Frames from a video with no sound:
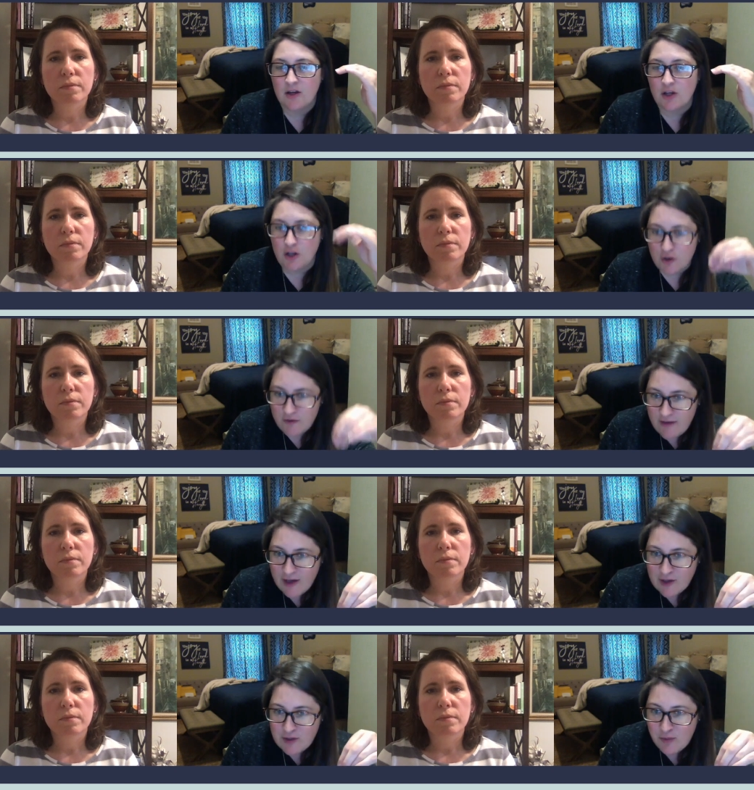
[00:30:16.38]
Speaker 1: you're
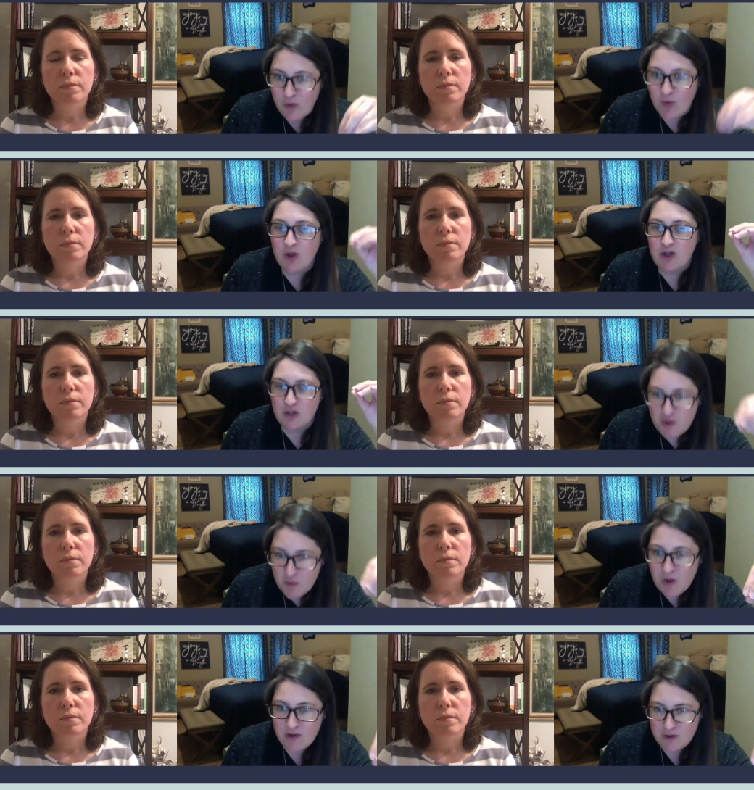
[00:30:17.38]
valuable. You're
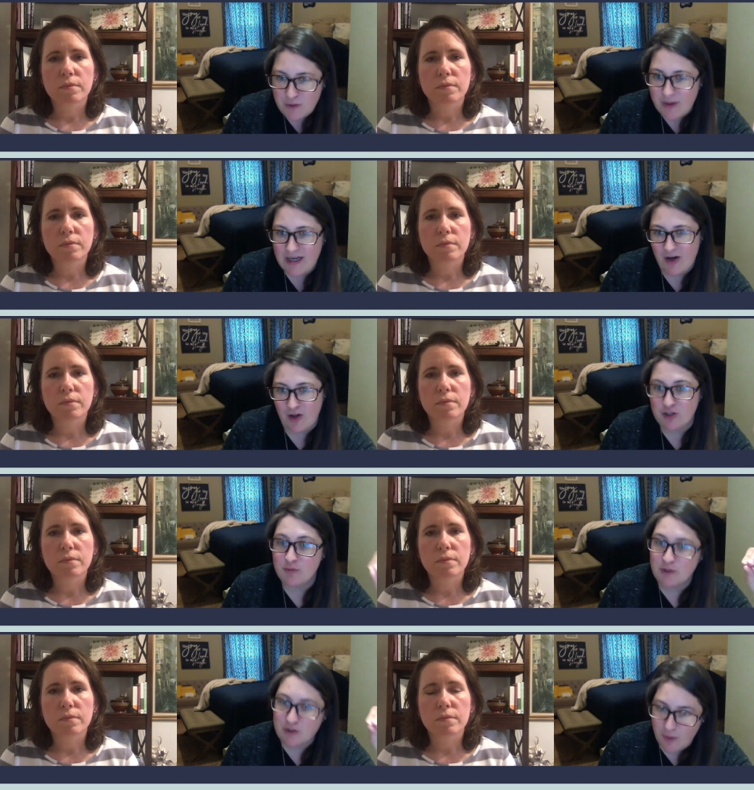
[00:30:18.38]
worth
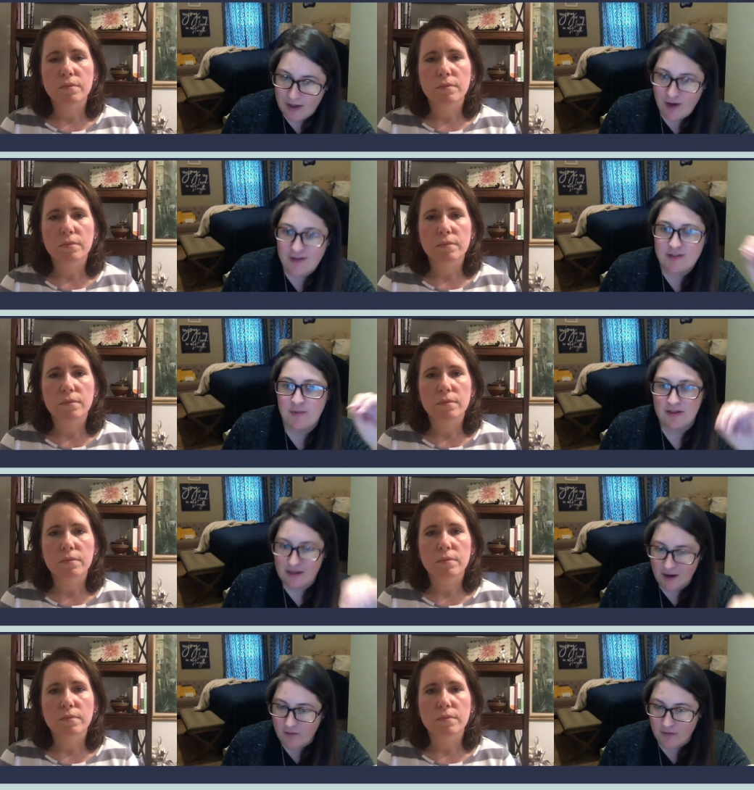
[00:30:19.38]
$20. Put $20 a
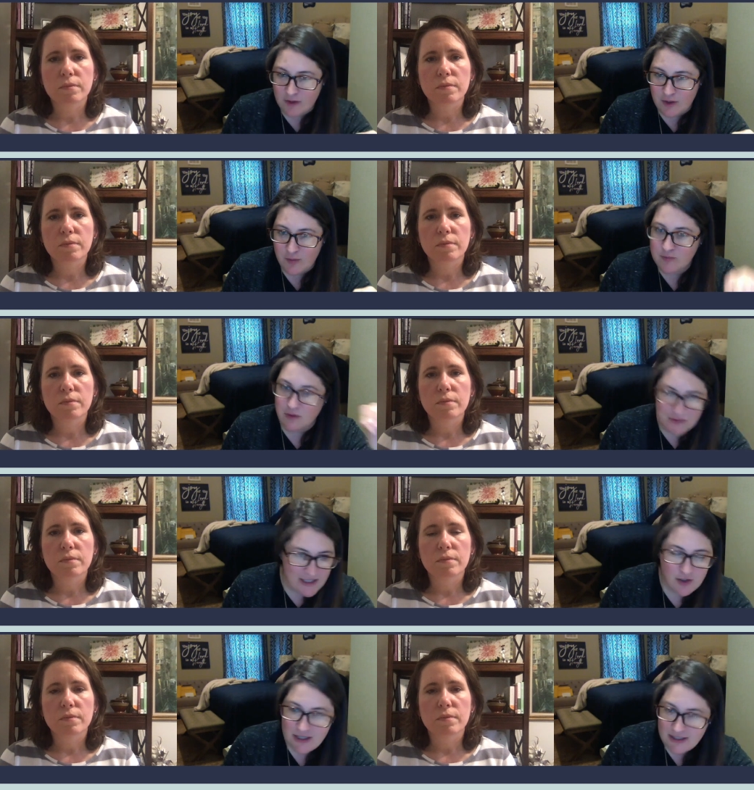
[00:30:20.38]
month in an envelope. Don't
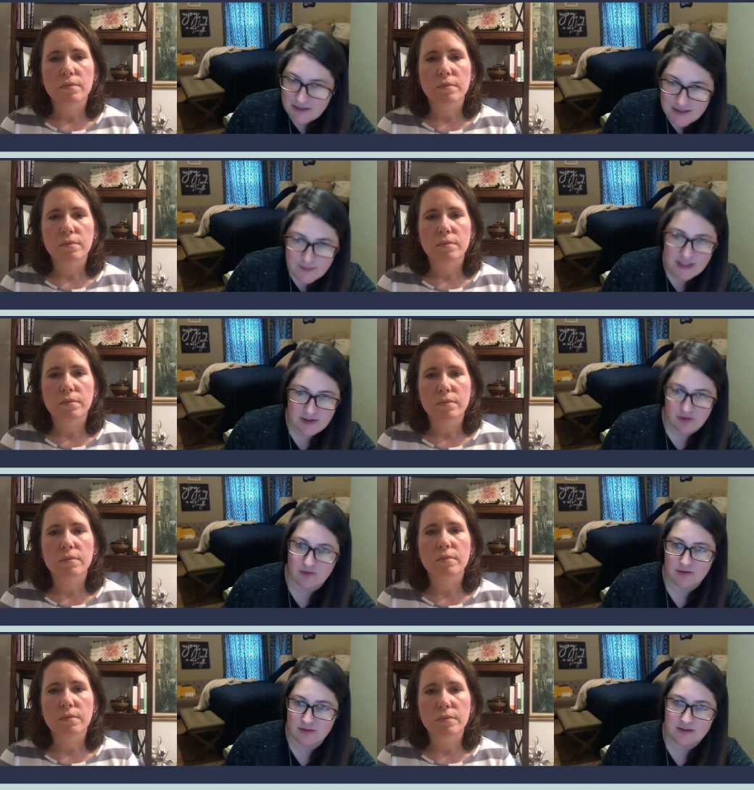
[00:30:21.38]
take your kids to
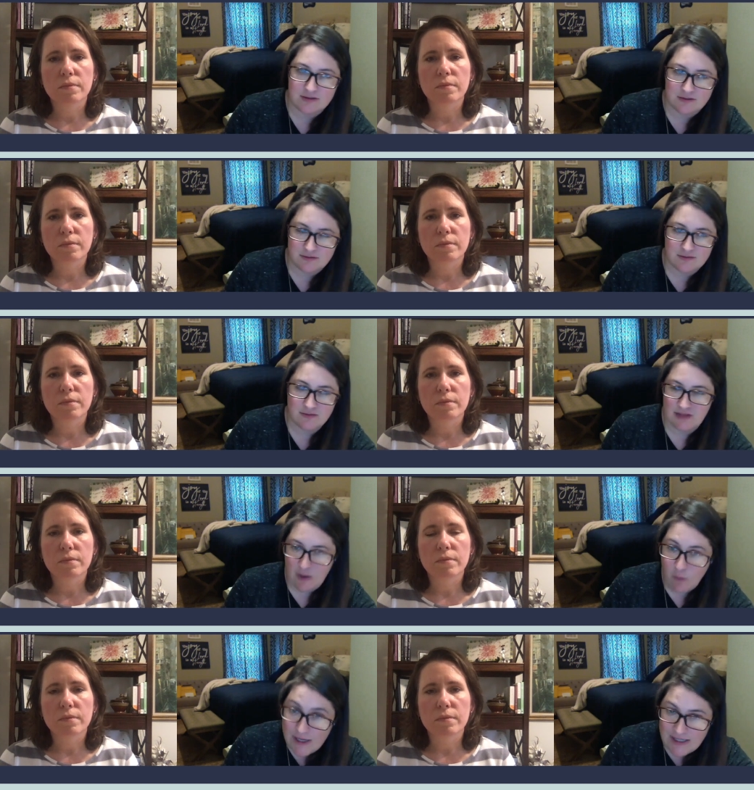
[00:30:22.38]
McDonald's
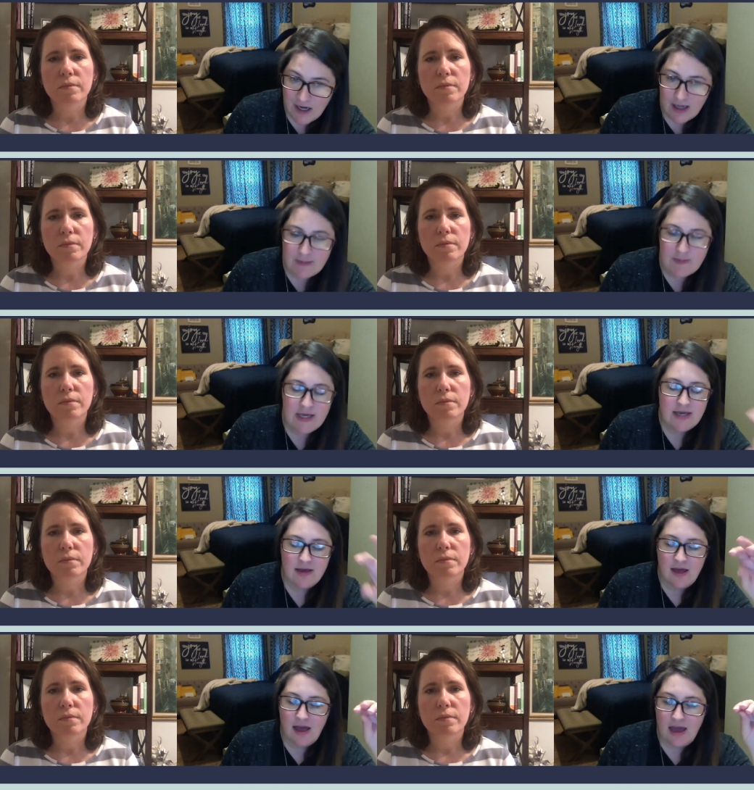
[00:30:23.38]
at one time.
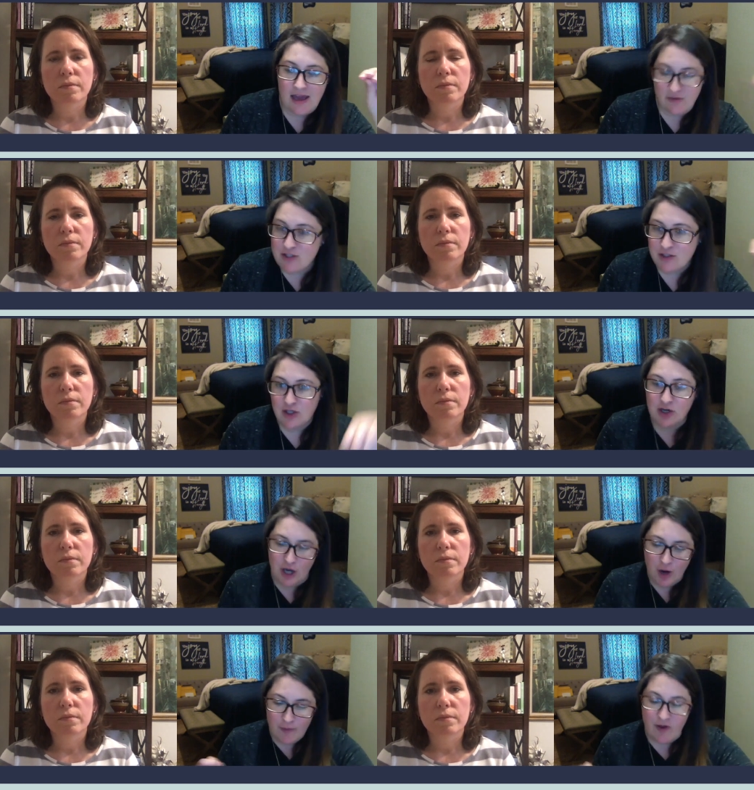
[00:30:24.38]
Eventually you're
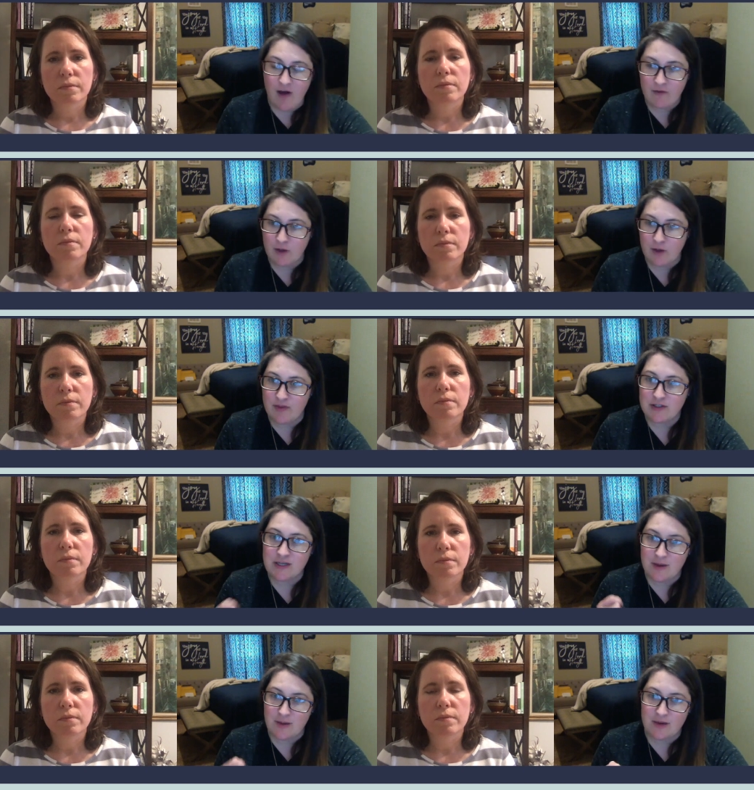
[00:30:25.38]
going to open the envelope and there's
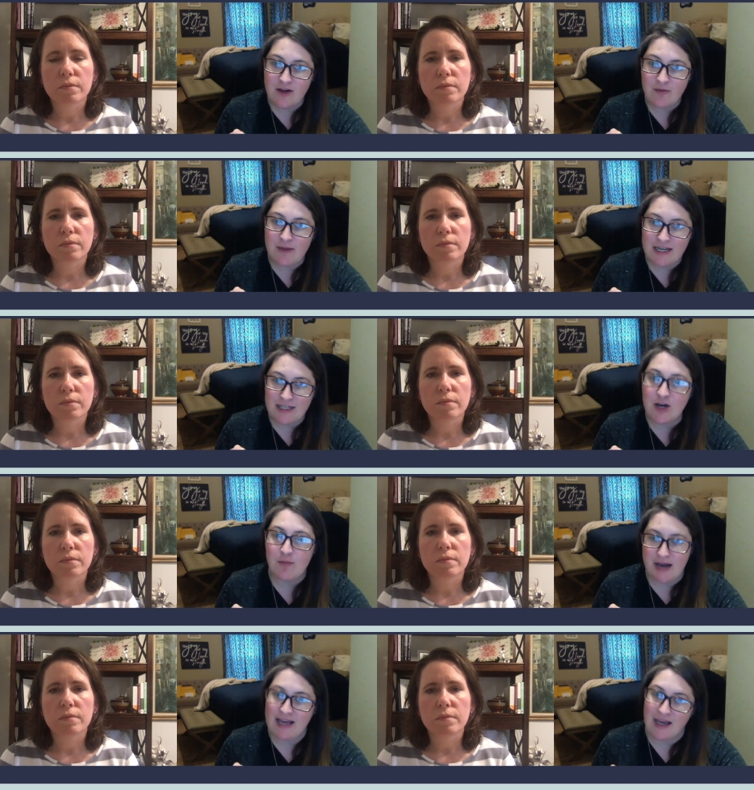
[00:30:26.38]
going to be enough money to go
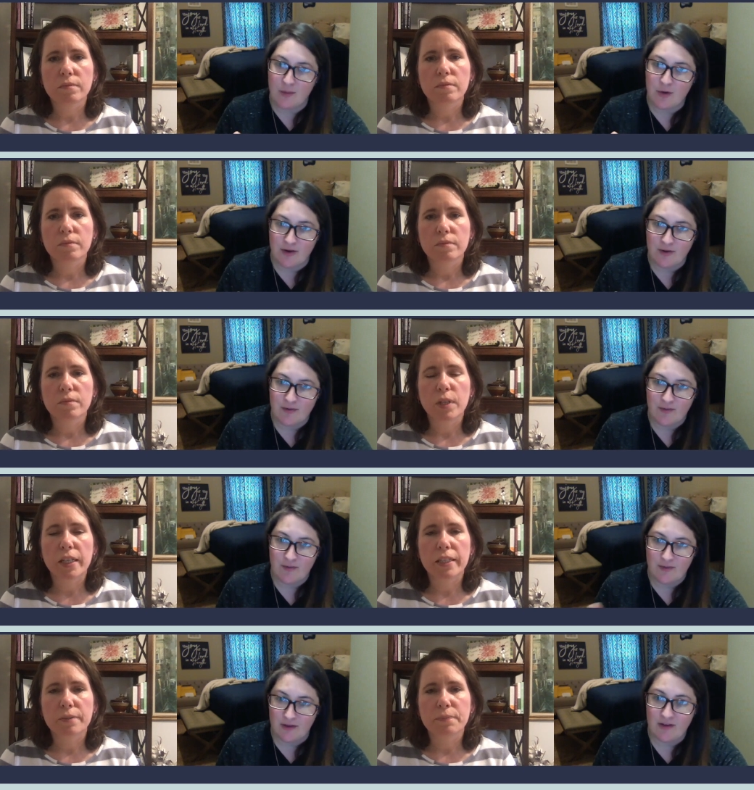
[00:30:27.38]
buy a camera.
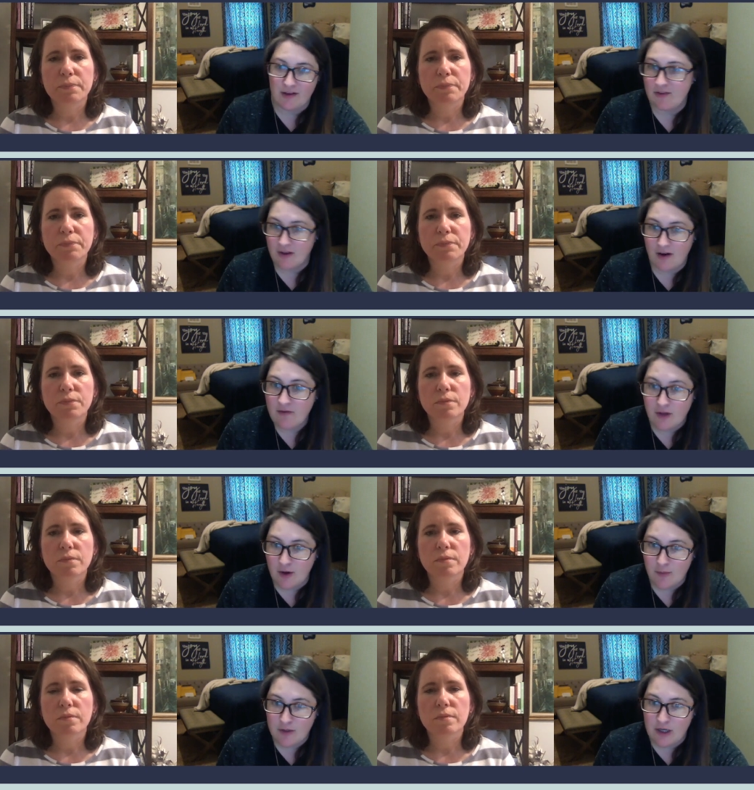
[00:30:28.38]
Right. In the
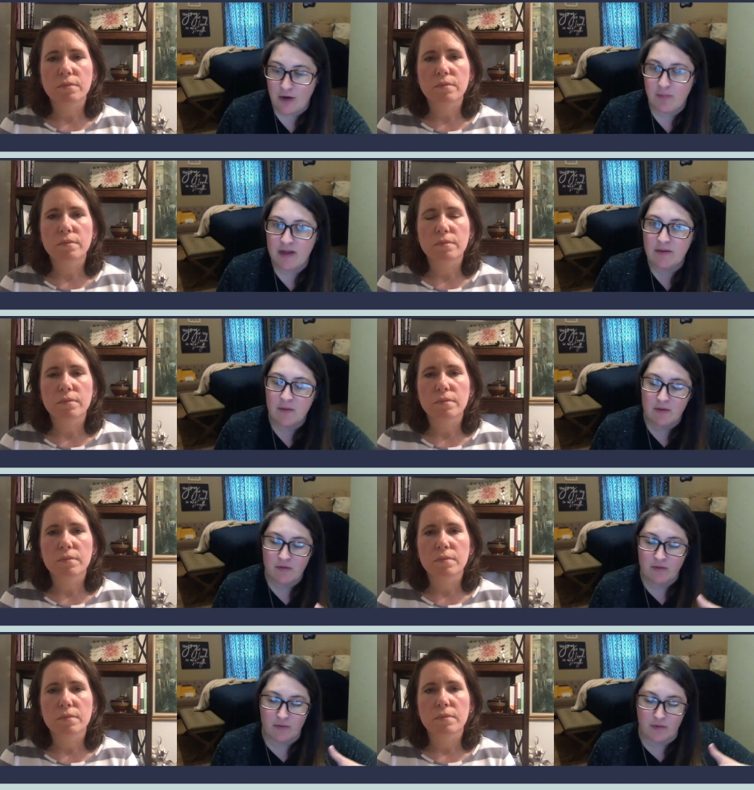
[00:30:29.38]
envelope, you know, but
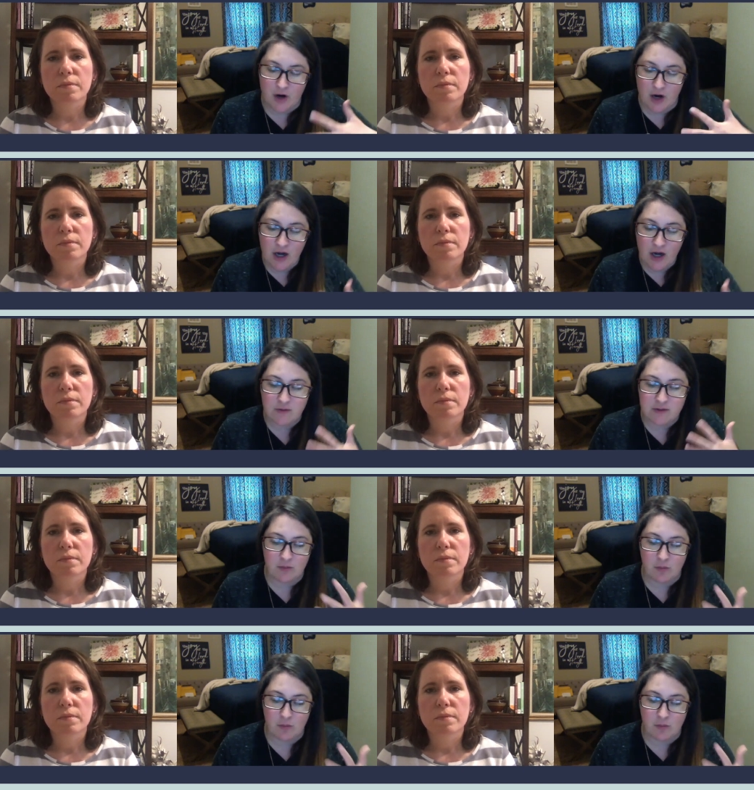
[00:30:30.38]
for her, it was